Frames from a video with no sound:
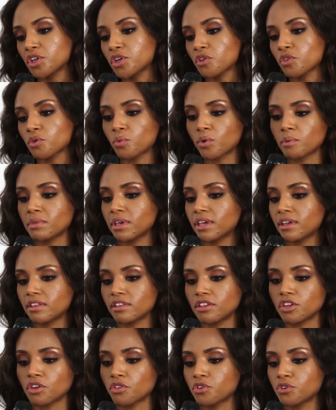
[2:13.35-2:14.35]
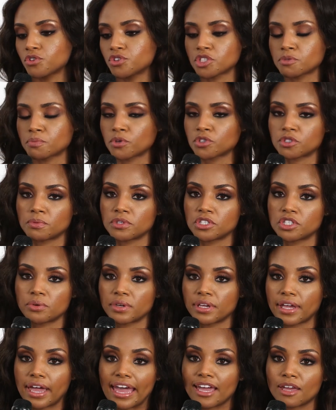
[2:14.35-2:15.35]
you know, the women, you know, they're just supposed to be
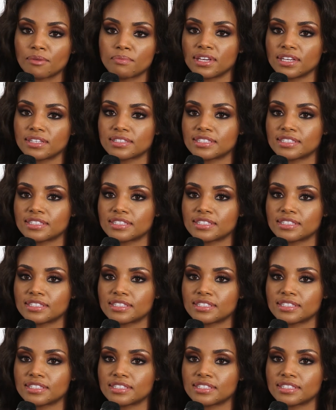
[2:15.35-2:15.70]
doing A, B,